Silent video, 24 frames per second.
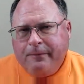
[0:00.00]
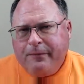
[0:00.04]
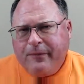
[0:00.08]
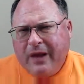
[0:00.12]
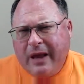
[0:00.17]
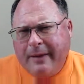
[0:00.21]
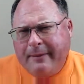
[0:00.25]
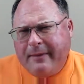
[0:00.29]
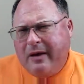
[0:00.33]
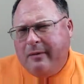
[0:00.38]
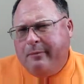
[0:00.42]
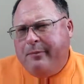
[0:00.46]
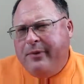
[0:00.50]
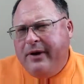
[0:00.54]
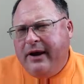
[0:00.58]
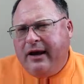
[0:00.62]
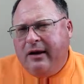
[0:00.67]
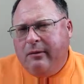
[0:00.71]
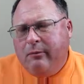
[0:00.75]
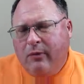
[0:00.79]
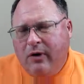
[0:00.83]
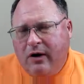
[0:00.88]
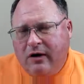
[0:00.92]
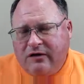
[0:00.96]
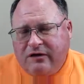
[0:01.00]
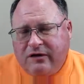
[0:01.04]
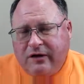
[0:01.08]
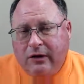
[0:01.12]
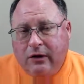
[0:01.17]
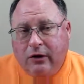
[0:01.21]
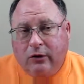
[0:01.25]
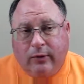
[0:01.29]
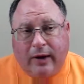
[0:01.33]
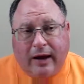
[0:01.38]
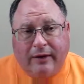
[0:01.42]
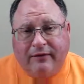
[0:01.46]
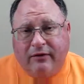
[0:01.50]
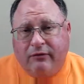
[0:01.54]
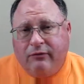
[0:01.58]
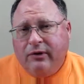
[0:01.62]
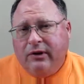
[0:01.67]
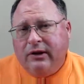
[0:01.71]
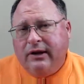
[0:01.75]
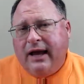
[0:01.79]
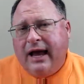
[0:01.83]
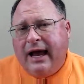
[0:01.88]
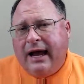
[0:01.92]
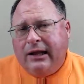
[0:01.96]
Am I big and muscular? Do I have a
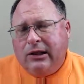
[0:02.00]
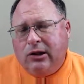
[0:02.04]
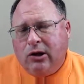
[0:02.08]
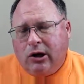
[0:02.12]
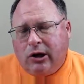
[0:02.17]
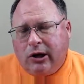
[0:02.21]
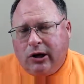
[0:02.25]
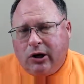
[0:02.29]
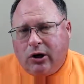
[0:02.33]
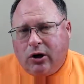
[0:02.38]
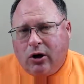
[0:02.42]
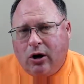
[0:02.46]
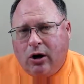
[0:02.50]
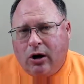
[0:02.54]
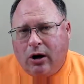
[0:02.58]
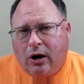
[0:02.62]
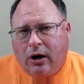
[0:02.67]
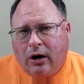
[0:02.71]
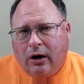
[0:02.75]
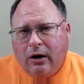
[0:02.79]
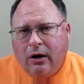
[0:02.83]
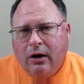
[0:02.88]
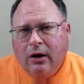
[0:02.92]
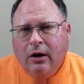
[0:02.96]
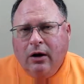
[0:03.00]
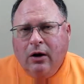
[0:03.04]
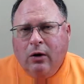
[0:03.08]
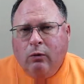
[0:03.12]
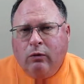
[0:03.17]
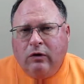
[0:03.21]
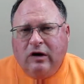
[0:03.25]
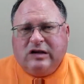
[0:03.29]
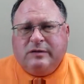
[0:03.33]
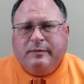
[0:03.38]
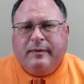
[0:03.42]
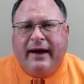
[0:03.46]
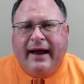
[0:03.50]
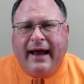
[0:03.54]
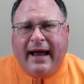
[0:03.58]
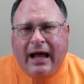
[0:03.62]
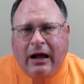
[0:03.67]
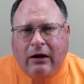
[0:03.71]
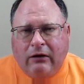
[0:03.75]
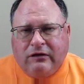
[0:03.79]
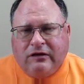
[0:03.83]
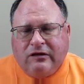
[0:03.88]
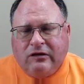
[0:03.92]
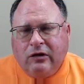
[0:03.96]
really hot-looking car? What does my
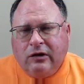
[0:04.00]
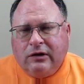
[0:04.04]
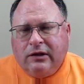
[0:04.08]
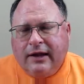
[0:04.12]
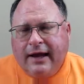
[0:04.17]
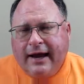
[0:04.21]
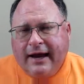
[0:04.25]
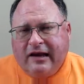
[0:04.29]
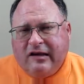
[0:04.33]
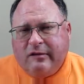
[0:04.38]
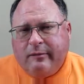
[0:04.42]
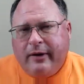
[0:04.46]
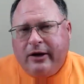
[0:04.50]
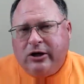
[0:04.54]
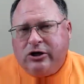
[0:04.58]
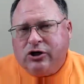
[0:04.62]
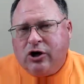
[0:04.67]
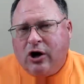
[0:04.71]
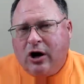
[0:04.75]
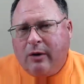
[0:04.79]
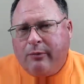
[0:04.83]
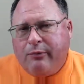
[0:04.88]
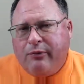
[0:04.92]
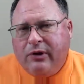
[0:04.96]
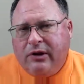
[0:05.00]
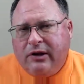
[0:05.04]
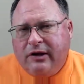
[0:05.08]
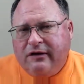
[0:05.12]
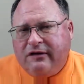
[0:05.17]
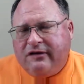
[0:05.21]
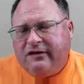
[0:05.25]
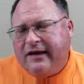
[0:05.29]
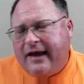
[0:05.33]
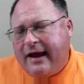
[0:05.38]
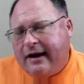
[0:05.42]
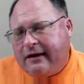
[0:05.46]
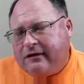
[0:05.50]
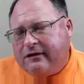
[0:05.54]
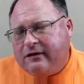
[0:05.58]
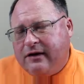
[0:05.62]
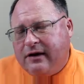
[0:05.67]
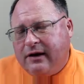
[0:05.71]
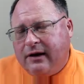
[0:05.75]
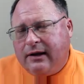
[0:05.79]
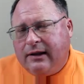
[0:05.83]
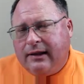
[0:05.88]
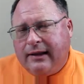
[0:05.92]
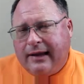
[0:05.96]
house look like? Is my job really sexy
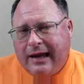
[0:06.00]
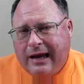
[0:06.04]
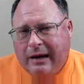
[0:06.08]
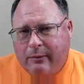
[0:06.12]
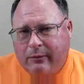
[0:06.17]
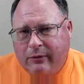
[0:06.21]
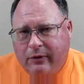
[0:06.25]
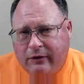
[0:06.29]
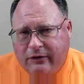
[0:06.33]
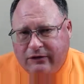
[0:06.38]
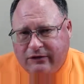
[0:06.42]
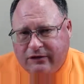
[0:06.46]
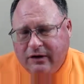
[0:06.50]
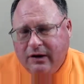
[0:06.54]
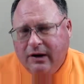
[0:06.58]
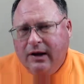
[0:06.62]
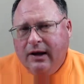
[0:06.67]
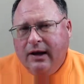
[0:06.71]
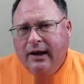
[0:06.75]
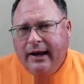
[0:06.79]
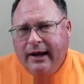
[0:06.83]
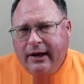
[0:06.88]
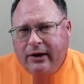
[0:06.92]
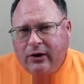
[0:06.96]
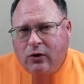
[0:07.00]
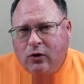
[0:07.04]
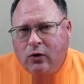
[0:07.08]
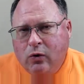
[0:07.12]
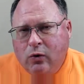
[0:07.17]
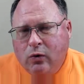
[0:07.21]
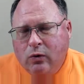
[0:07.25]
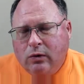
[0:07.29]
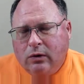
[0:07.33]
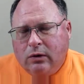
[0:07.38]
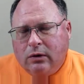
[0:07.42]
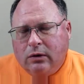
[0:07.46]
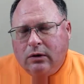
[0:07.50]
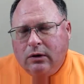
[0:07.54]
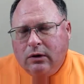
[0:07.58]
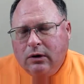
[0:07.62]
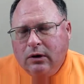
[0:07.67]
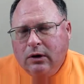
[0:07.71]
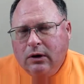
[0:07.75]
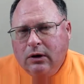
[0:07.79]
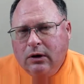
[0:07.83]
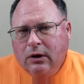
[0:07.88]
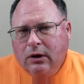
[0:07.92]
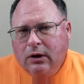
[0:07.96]
and glamorous and cool?
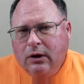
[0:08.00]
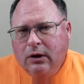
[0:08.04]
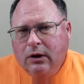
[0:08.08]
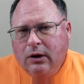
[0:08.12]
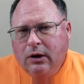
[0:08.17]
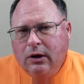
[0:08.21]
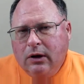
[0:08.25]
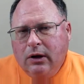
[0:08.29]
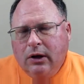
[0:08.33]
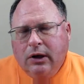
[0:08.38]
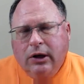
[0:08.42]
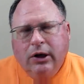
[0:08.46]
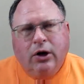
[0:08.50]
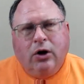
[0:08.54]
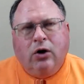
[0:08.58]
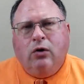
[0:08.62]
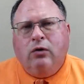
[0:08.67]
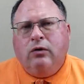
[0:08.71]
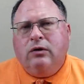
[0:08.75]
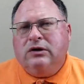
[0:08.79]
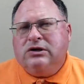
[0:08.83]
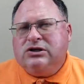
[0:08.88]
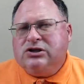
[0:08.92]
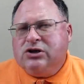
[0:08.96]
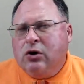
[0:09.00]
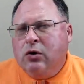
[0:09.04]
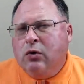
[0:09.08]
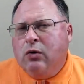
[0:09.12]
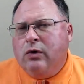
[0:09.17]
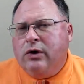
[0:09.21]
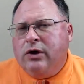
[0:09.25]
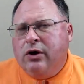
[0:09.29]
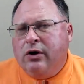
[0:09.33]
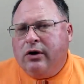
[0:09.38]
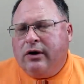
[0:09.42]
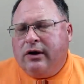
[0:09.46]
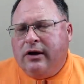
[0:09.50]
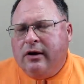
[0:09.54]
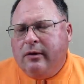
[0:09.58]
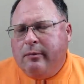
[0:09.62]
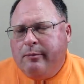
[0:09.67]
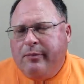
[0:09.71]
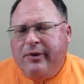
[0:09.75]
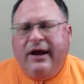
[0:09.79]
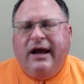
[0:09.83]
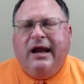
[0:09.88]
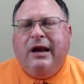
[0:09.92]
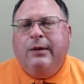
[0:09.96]
So you're
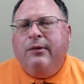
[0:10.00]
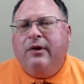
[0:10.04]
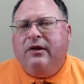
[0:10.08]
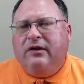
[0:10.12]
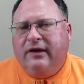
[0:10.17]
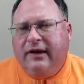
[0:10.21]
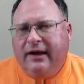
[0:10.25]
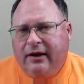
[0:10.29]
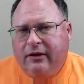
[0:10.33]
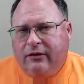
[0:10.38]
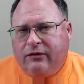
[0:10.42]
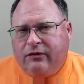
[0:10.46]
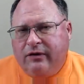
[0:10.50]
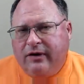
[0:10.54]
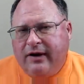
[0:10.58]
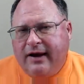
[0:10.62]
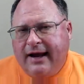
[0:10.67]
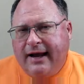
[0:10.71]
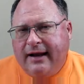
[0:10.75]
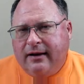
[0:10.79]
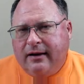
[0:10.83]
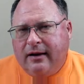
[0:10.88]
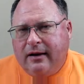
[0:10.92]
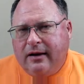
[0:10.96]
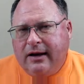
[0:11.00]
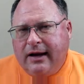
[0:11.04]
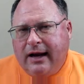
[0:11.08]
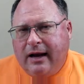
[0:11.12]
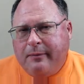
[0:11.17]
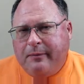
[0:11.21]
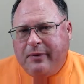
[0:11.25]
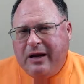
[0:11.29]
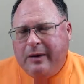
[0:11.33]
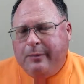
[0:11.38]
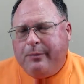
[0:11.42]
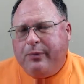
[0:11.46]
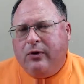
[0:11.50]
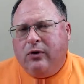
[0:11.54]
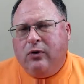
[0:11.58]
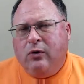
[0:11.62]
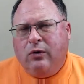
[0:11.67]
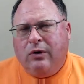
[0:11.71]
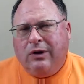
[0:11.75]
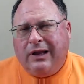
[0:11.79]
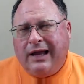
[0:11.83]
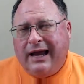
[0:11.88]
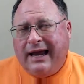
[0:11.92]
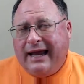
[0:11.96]
competing with the internet, and you got people who are
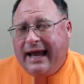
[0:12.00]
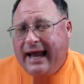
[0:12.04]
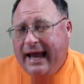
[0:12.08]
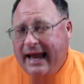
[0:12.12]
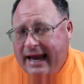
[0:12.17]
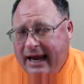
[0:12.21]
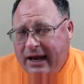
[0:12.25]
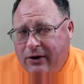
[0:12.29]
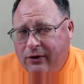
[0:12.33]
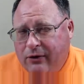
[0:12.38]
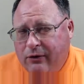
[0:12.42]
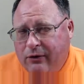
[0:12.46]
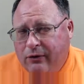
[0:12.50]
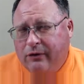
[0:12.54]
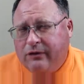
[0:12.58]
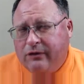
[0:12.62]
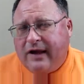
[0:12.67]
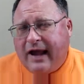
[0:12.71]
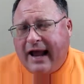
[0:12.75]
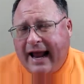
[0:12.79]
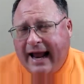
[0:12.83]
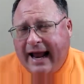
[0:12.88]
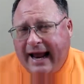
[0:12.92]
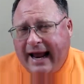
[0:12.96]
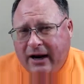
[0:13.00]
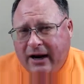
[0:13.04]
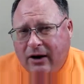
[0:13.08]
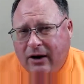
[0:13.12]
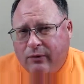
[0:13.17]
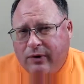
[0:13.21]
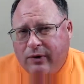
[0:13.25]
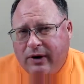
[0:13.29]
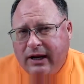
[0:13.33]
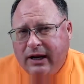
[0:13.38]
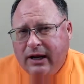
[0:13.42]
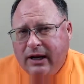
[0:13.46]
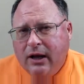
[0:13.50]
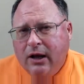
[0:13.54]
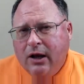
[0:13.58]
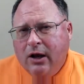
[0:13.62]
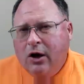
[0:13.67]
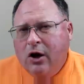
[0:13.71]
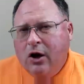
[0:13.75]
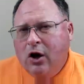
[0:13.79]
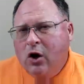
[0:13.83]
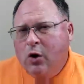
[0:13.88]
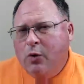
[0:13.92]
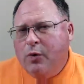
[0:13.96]
like haters, angry,
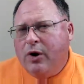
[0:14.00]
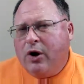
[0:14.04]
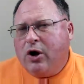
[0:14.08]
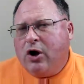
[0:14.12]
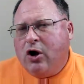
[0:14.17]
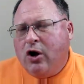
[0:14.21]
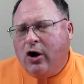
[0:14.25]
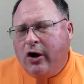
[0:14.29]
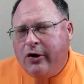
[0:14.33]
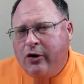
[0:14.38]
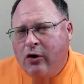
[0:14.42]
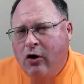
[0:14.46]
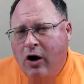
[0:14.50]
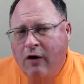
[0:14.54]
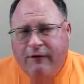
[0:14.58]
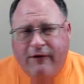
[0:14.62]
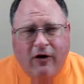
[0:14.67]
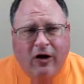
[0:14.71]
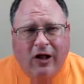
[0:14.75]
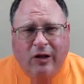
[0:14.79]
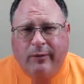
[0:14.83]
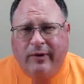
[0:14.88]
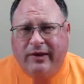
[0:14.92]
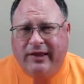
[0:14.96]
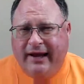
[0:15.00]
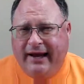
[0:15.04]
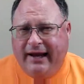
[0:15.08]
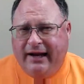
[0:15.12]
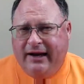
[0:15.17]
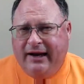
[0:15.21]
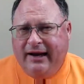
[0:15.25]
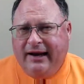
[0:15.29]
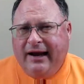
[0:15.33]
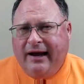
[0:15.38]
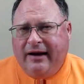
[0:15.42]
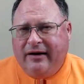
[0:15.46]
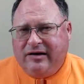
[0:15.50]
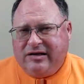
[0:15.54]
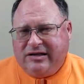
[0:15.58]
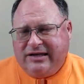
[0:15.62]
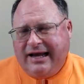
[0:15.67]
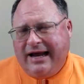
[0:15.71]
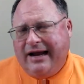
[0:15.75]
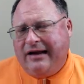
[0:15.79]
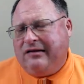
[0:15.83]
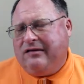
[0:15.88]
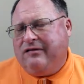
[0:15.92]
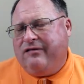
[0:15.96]
who are cut off. Only way they get any kind of
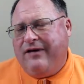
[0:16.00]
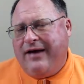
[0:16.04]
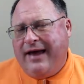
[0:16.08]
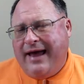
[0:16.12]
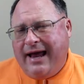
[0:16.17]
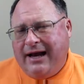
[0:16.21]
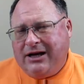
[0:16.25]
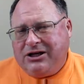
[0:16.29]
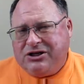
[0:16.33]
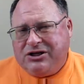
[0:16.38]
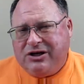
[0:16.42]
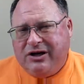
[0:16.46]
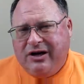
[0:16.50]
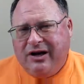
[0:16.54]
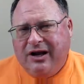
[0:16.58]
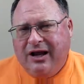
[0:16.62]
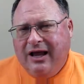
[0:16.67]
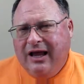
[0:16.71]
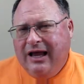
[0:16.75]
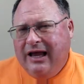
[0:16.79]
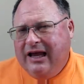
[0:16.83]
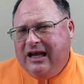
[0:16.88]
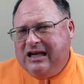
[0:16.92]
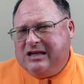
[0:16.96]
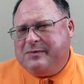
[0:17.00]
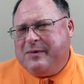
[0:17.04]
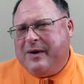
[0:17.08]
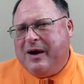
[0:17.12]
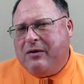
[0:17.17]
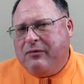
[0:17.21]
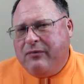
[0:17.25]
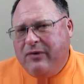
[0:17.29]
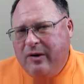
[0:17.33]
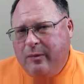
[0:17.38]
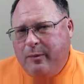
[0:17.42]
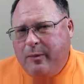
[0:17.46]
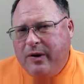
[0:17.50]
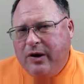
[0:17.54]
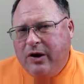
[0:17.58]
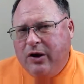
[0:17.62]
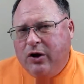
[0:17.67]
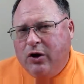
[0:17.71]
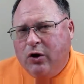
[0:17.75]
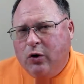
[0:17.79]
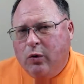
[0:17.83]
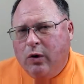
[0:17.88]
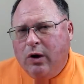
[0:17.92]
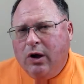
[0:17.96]
satisfaction is by ripping
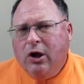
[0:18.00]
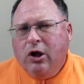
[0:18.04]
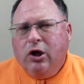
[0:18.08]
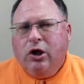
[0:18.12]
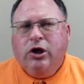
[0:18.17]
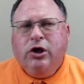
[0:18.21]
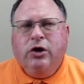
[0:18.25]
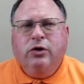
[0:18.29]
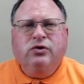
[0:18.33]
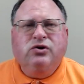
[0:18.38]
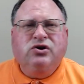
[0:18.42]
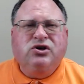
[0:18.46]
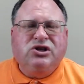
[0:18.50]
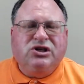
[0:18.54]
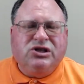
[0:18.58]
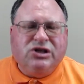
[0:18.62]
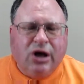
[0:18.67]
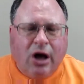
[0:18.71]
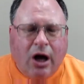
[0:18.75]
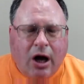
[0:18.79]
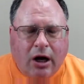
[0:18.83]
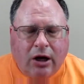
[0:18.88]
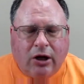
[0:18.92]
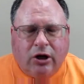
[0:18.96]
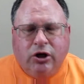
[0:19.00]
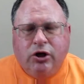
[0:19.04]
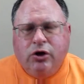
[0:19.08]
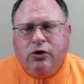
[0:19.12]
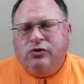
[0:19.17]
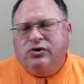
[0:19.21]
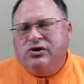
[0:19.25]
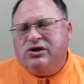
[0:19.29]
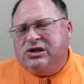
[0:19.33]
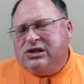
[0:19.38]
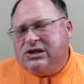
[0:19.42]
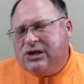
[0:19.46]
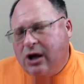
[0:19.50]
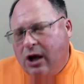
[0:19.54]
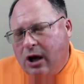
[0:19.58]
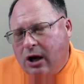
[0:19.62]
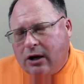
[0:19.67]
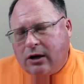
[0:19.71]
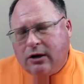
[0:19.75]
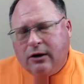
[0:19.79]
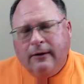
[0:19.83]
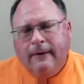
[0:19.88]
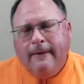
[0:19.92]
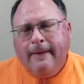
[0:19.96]
you. You suck. You
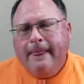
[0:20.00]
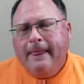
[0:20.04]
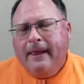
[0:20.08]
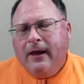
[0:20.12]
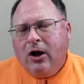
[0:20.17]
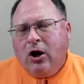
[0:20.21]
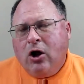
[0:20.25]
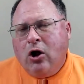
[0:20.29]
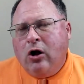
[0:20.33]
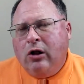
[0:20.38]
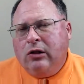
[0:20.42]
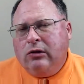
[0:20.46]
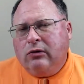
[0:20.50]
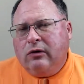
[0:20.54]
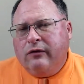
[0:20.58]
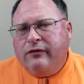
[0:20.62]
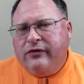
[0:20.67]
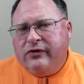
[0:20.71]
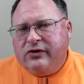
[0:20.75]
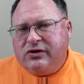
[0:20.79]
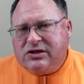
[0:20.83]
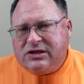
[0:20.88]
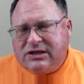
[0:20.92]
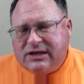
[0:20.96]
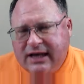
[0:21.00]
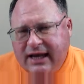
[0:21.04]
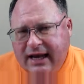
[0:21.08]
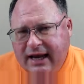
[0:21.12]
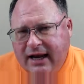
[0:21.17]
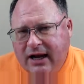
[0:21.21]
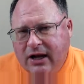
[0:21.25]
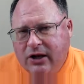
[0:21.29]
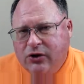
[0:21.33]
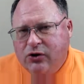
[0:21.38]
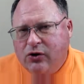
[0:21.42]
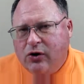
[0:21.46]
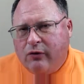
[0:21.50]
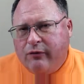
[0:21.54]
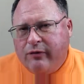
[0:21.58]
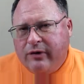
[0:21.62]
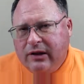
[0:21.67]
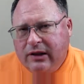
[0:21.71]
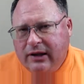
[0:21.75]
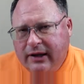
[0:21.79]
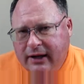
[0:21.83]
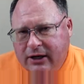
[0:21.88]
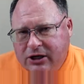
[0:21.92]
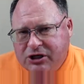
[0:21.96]
suck. Color of your skin, your
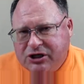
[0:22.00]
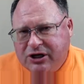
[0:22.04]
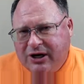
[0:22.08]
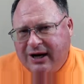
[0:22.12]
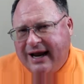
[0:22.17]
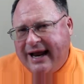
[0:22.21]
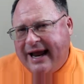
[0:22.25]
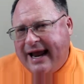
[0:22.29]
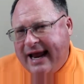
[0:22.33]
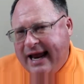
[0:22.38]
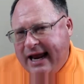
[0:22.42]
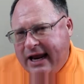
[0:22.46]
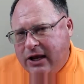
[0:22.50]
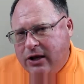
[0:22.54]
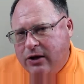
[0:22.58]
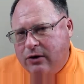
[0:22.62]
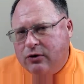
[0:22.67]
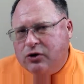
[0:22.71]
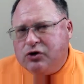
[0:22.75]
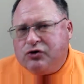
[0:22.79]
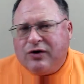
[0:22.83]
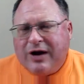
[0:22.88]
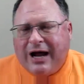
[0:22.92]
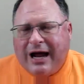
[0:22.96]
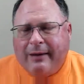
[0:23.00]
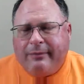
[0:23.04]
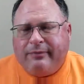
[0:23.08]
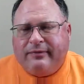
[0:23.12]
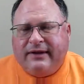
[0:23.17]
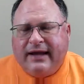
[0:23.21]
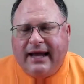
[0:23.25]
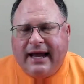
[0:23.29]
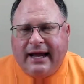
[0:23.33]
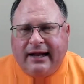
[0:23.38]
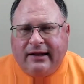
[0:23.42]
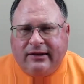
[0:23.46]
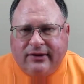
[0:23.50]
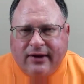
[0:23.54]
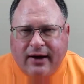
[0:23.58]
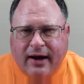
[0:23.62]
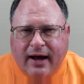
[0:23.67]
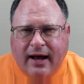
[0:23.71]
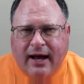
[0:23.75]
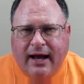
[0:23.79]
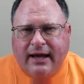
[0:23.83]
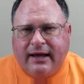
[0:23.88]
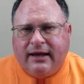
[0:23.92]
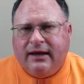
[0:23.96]
religion. I hate you. Drop dead.
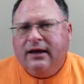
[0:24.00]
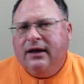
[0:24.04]
Die.